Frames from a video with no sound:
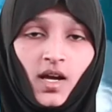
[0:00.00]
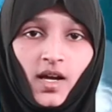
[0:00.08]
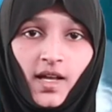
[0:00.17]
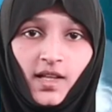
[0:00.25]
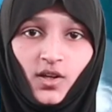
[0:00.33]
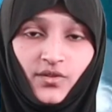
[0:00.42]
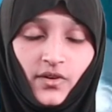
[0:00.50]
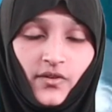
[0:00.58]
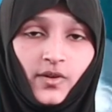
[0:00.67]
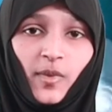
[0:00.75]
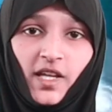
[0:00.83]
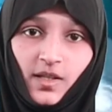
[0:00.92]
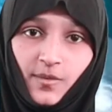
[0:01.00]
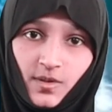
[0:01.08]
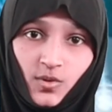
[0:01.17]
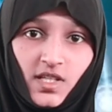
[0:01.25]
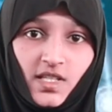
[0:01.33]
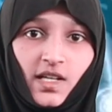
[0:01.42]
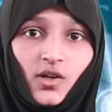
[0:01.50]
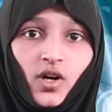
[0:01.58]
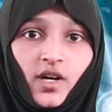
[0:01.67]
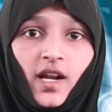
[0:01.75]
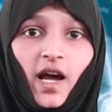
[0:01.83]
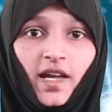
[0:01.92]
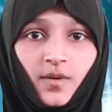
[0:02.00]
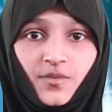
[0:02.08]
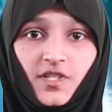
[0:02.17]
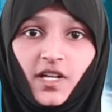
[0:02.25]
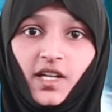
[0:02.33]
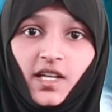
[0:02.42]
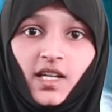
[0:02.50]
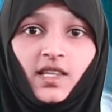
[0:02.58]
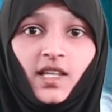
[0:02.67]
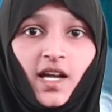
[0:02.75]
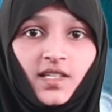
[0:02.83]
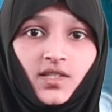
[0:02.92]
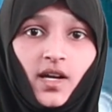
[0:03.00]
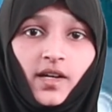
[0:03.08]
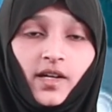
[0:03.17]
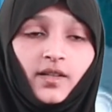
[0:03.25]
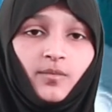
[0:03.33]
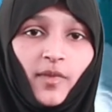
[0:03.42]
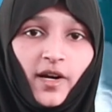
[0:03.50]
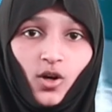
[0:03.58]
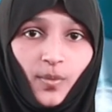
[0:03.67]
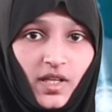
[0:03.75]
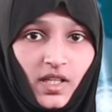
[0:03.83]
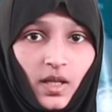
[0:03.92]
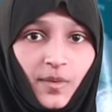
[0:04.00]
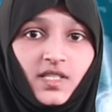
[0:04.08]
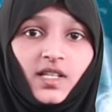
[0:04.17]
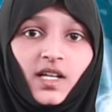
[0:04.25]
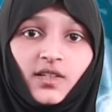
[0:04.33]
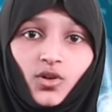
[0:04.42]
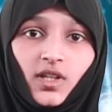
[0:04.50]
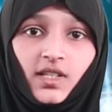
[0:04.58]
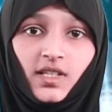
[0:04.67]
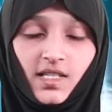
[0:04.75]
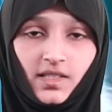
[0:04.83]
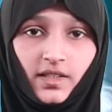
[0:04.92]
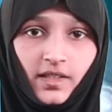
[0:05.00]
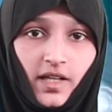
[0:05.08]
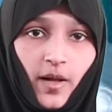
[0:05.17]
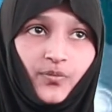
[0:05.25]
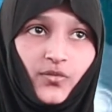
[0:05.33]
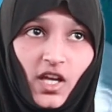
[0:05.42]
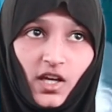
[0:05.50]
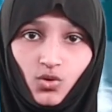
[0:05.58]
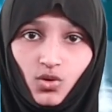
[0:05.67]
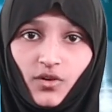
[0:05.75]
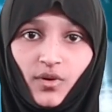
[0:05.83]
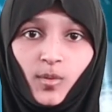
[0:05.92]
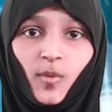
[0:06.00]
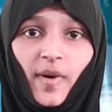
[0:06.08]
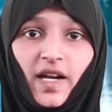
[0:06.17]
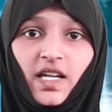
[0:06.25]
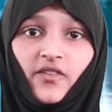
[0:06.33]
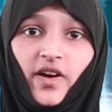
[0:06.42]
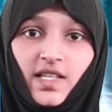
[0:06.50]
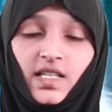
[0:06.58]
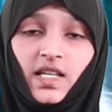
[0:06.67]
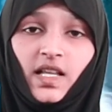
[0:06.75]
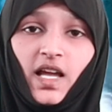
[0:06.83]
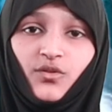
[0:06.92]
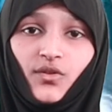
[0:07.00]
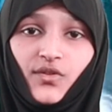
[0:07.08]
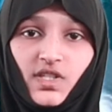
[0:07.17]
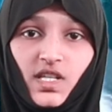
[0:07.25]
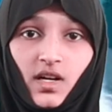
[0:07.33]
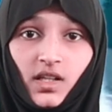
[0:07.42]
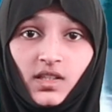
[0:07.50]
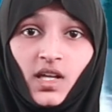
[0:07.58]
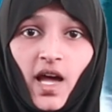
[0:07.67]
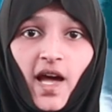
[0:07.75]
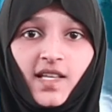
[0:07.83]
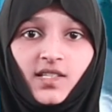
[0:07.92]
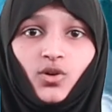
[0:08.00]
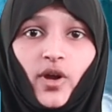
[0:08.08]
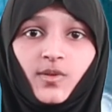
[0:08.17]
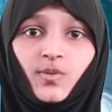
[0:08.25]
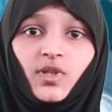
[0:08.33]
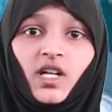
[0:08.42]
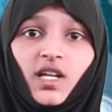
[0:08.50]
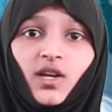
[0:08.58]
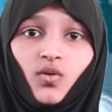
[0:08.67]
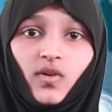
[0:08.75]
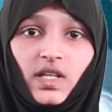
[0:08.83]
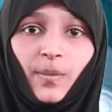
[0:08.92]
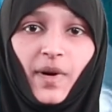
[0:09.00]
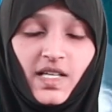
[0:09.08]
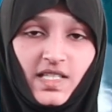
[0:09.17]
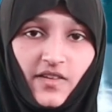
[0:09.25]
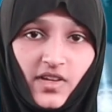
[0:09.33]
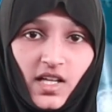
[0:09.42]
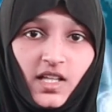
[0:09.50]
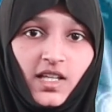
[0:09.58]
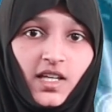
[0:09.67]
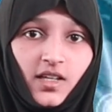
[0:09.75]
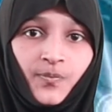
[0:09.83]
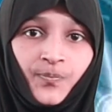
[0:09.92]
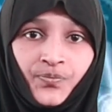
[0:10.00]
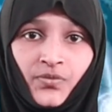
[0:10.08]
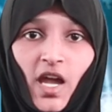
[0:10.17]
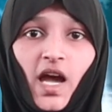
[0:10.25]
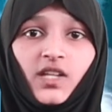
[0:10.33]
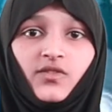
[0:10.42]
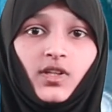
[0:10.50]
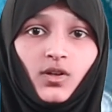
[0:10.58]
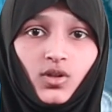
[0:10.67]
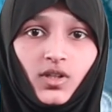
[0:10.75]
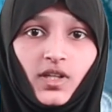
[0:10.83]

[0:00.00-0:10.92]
Hello everyone, my name is Munazza Gohar. I am studying in 9th standard. My topic name is controlling the screen time. The role of a mobile device in the life of a children has grown exponentially over the past several years and will only